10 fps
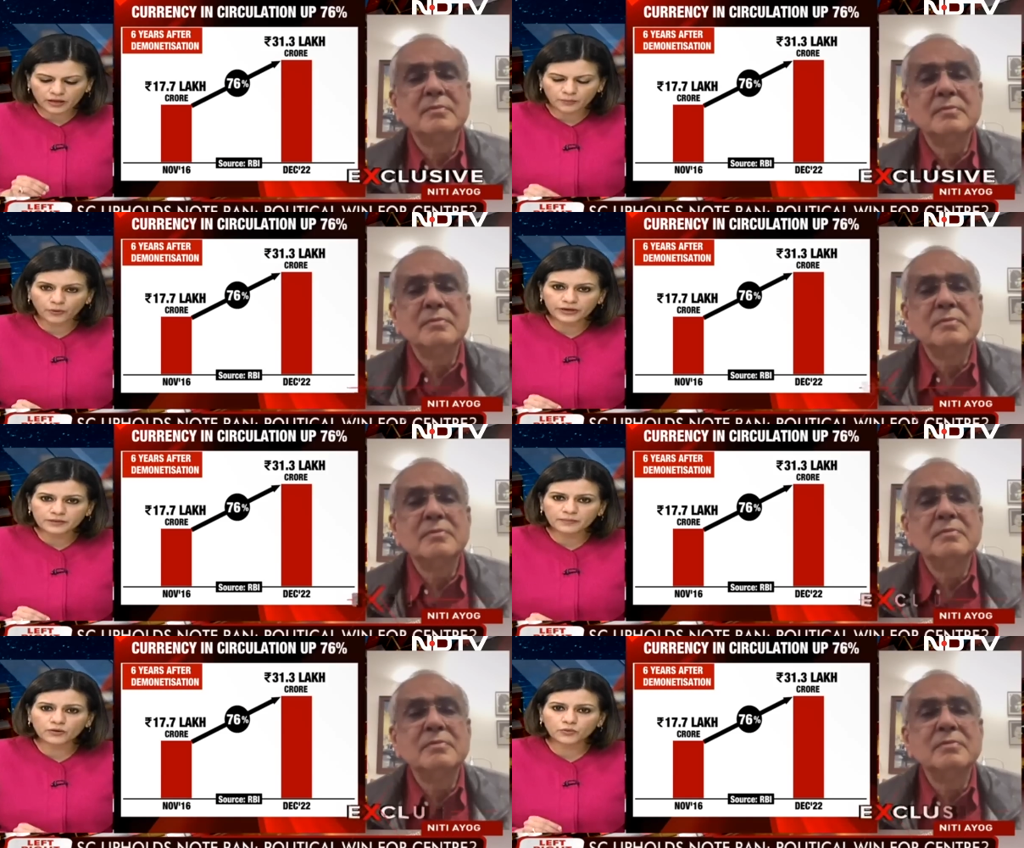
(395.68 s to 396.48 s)
Speaker 1: a point
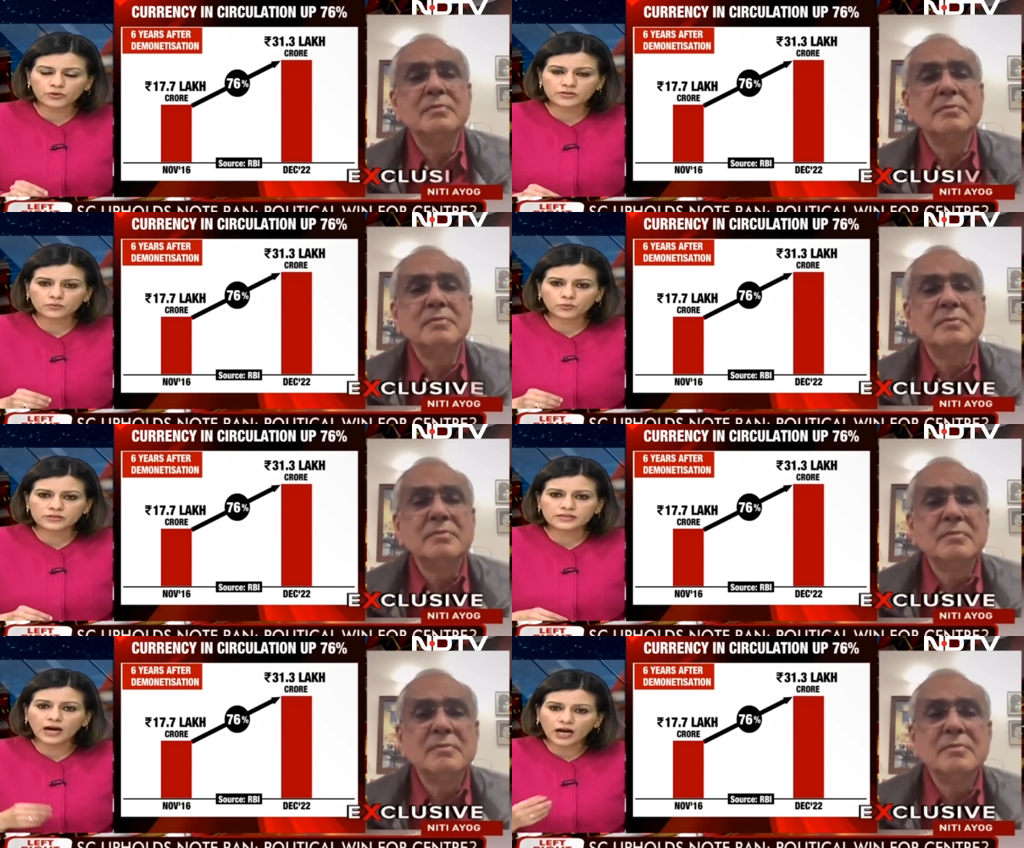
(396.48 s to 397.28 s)
about was
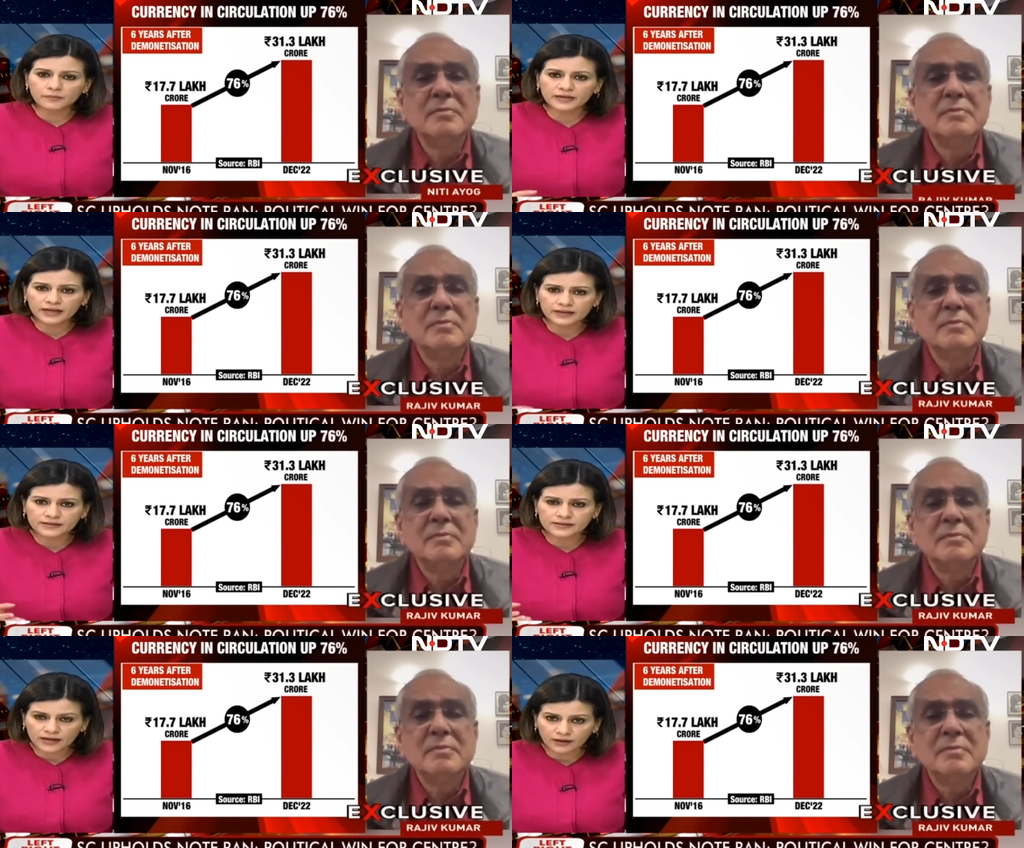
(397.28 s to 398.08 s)
the RBI
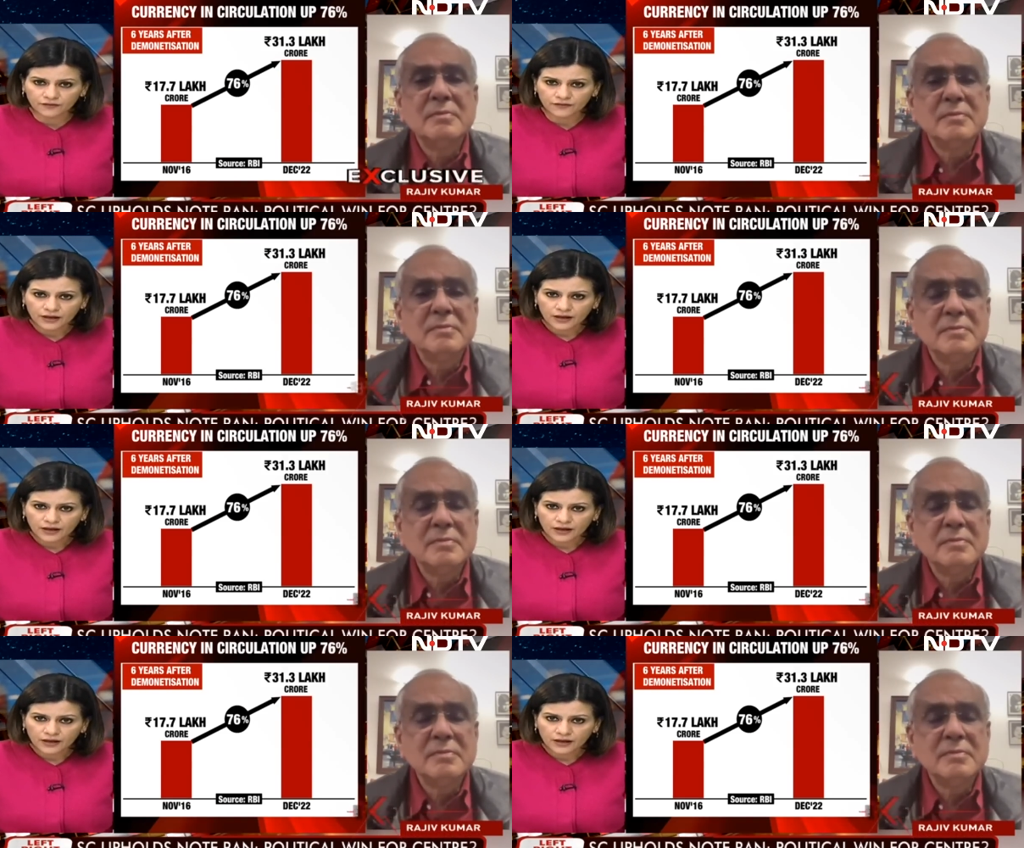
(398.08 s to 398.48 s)
itself.